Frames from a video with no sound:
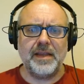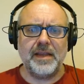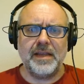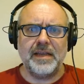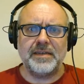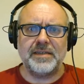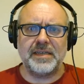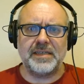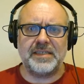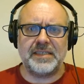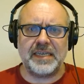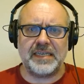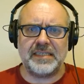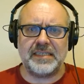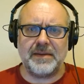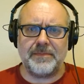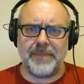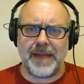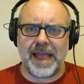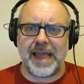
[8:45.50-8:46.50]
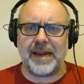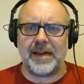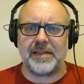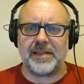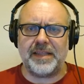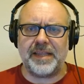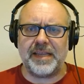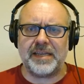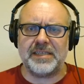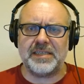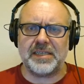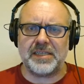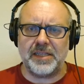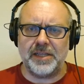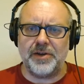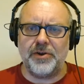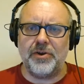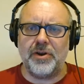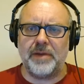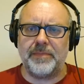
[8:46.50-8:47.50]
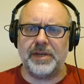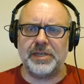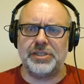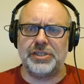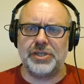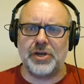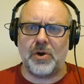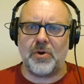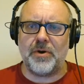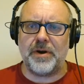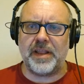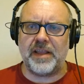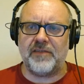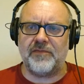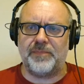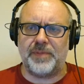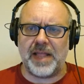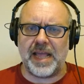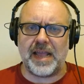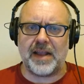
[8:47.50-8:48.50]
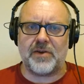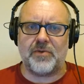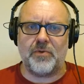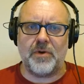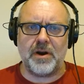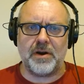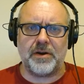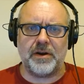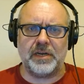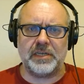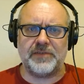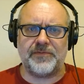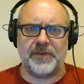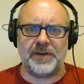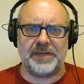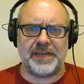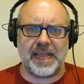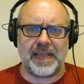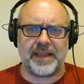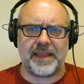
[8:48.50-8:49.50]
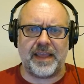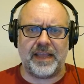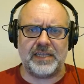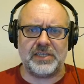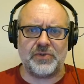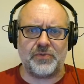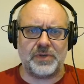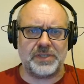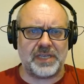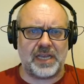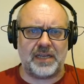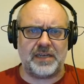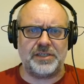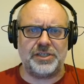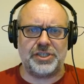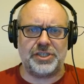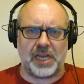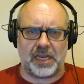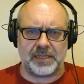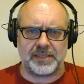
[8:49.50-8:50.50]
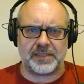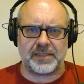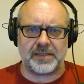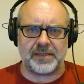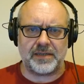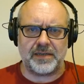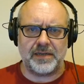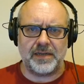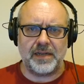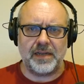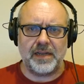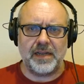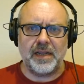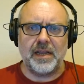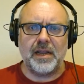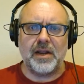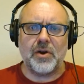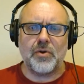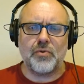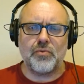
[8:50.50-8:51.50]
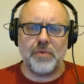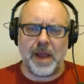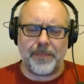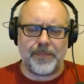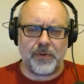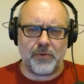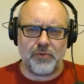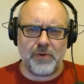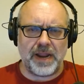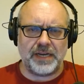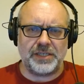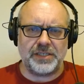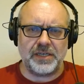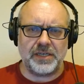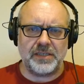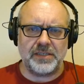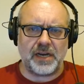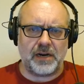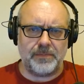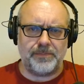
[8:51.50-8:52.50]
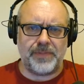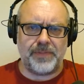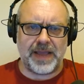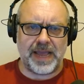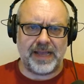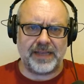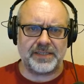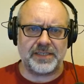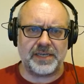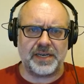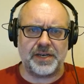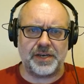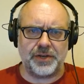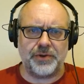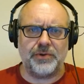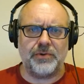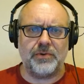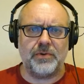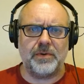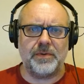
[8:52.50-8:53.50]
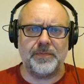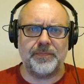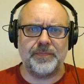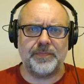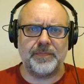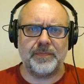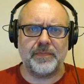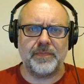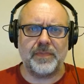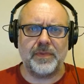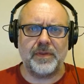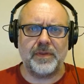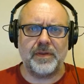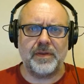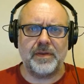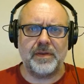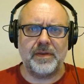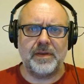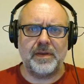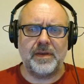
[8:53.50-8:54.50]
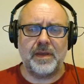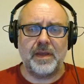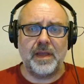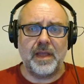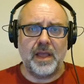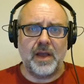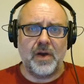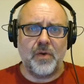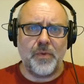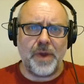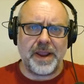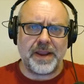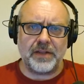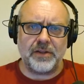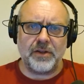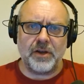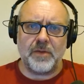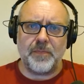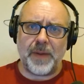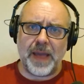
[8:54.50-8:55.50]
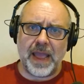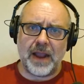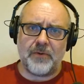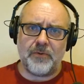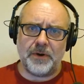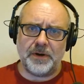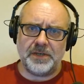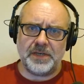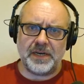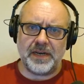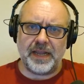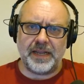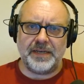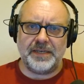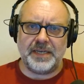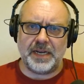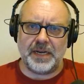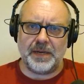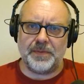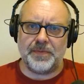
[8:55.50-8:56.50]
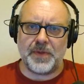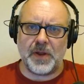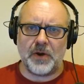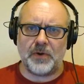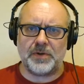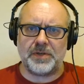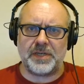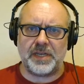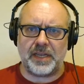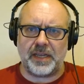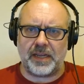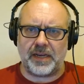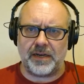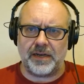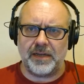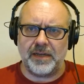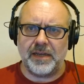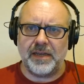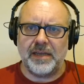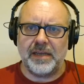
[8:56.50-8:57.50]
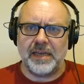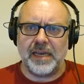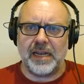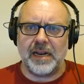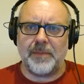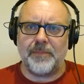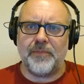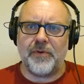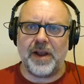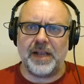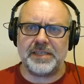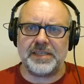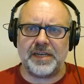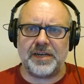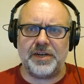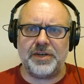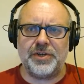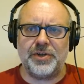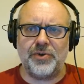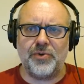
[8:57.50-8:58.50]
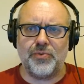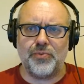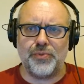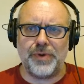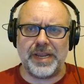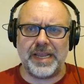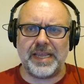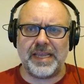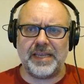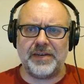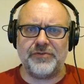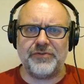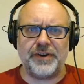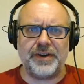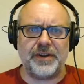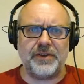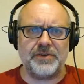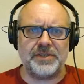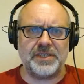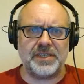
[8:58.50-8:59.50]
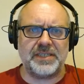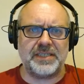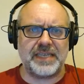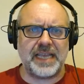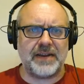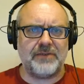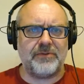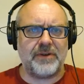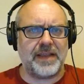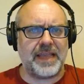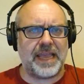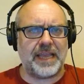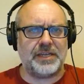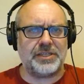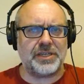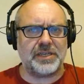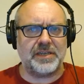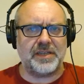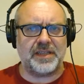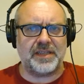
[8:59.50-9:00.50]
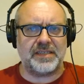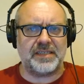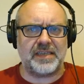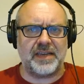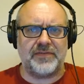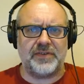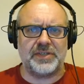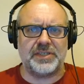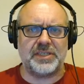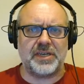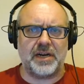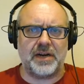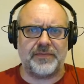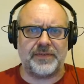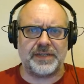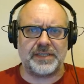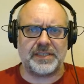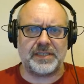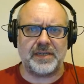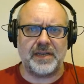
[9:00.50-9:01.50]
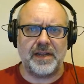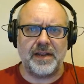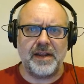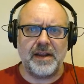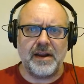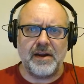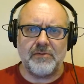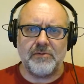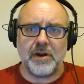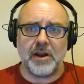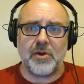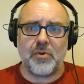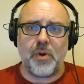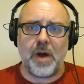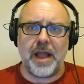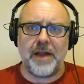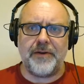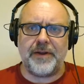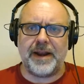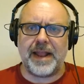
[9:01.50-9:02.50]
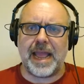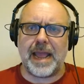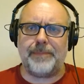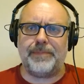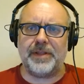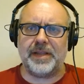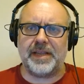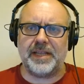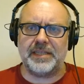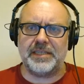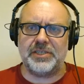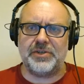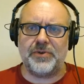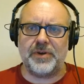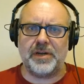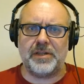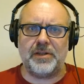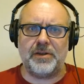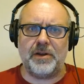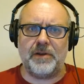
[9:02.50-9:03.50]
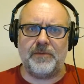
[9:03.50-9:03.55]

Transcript: To systematically exclude a majority of black workers for decades was unjust. Reparations are past due. We can look backward to 1913 and a president who reintroduced segregation to the civil service, requiring applicants to include a